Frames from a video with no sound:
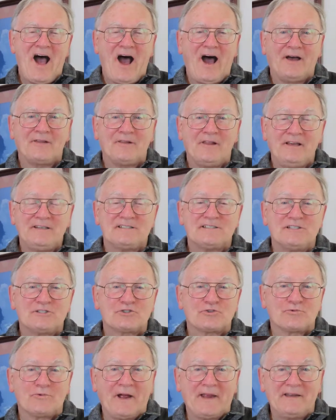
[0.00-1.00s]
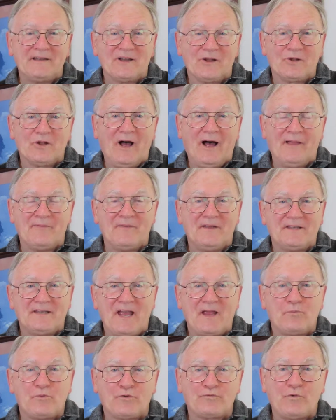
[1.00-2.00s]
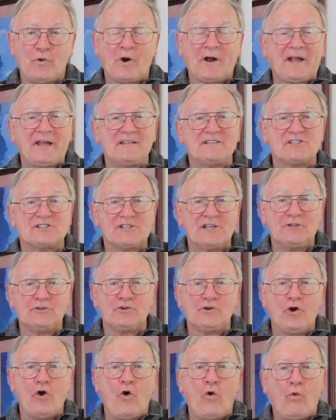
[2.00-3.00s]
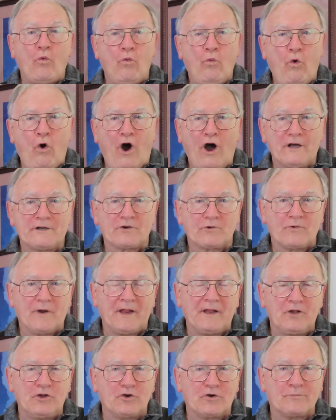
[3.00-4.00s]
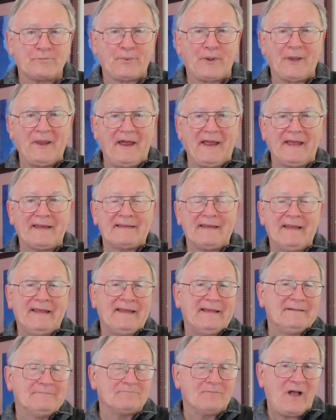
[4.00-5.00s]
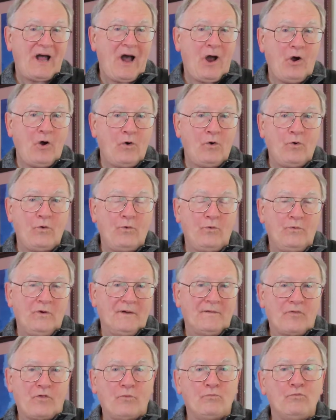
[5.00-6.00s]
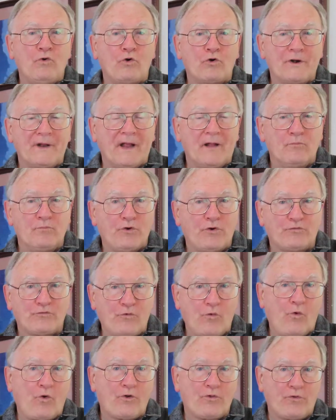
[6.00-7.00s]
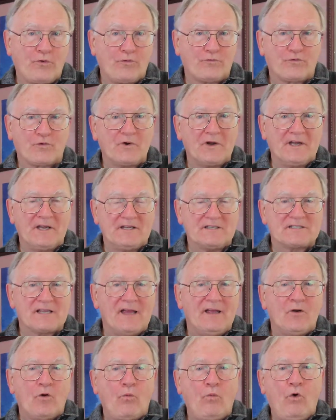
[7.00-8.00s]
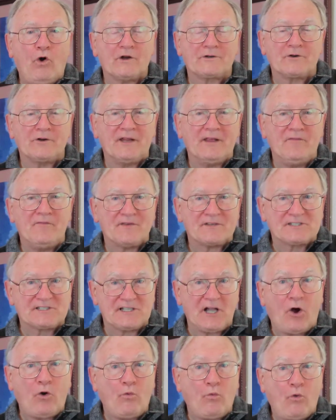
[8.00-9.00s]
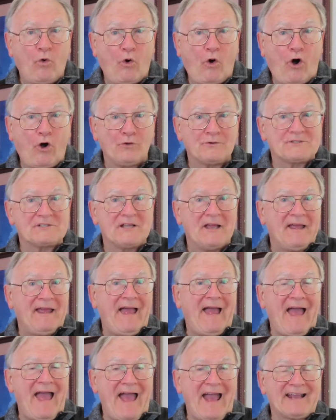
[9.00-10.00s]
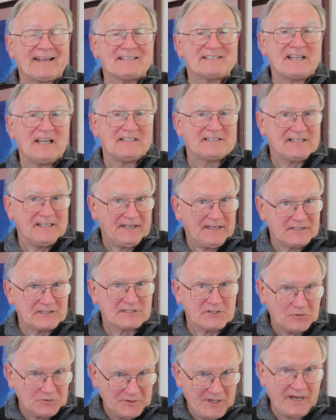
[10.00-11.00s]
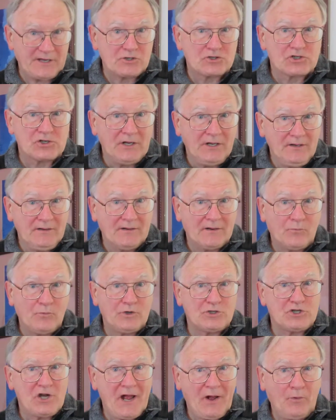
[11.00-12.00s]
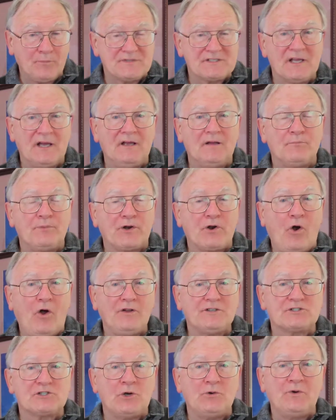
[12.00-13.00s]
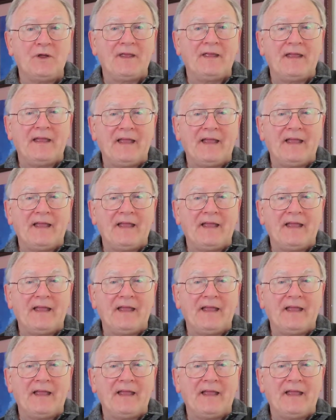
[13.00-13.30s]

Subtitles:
Unless it's rained a lot the day before, consider watering your plant, the morning before the freeze. Water in the cell walls acts as an insulation, which helps, but also